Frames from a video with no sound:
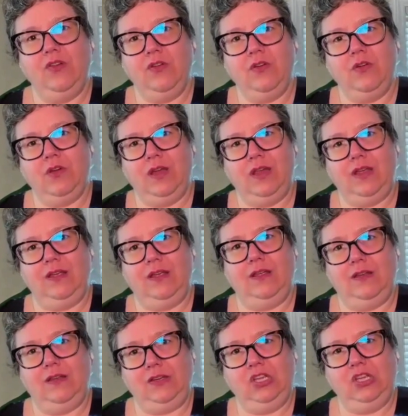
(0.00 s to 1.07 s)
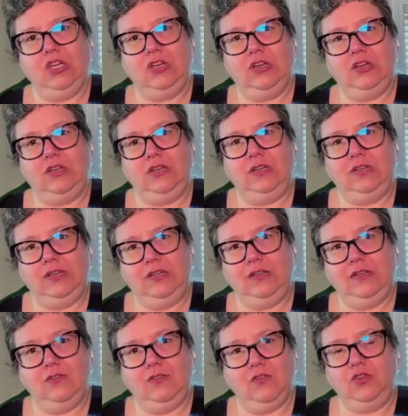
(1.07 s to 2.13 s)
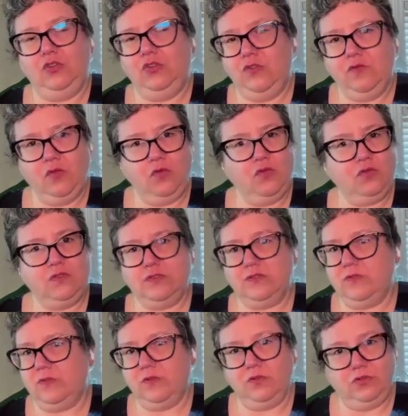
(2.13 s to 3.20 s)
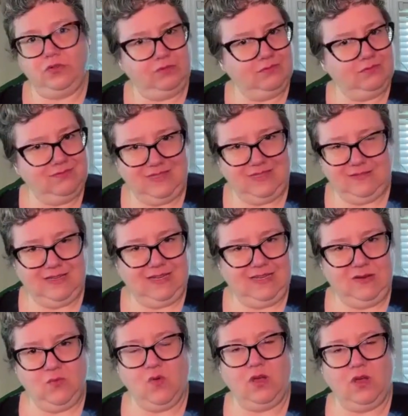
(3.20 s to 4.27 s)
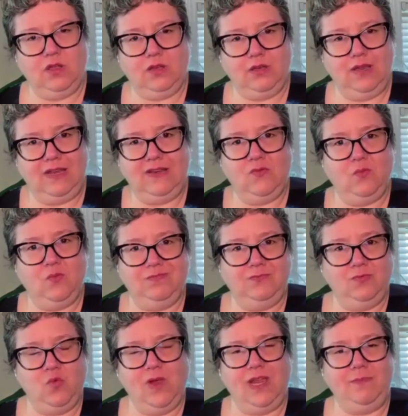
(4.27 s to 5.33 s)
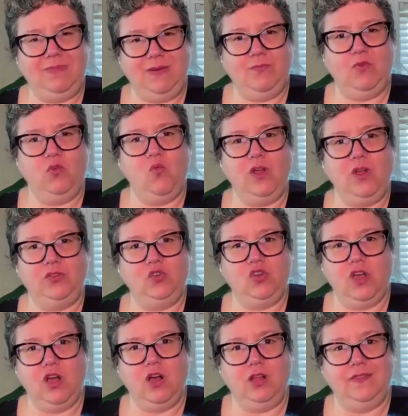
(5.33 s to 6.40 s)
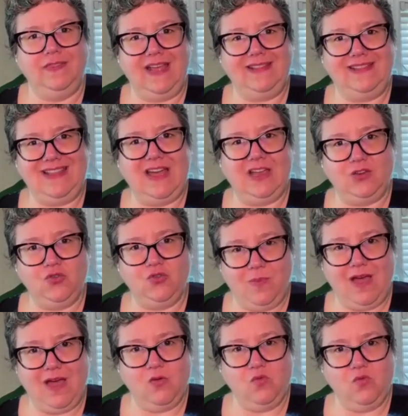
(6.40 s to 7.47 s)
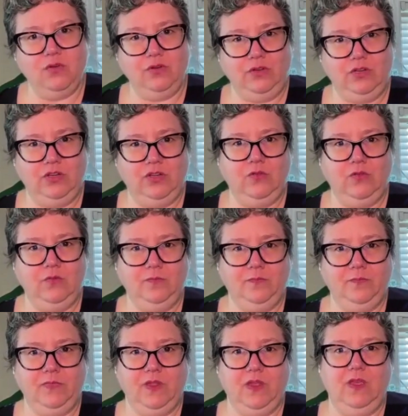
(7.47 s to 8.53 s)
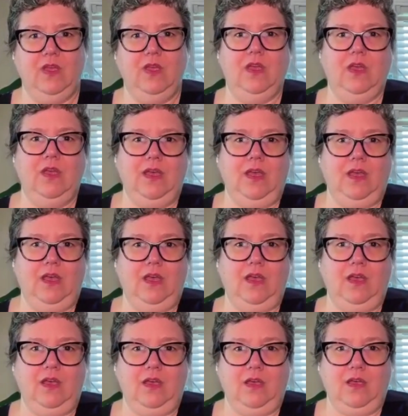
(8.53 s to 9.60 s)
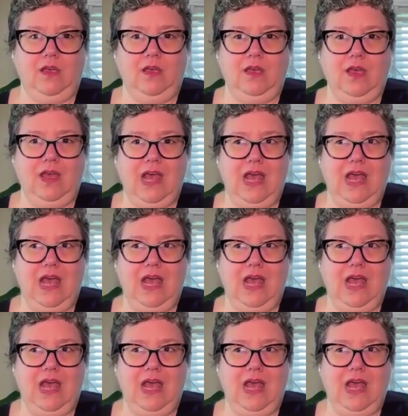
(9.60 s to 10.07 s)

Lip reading: prayer and God or universe or anyone, any way people want to call that higher power, you know. I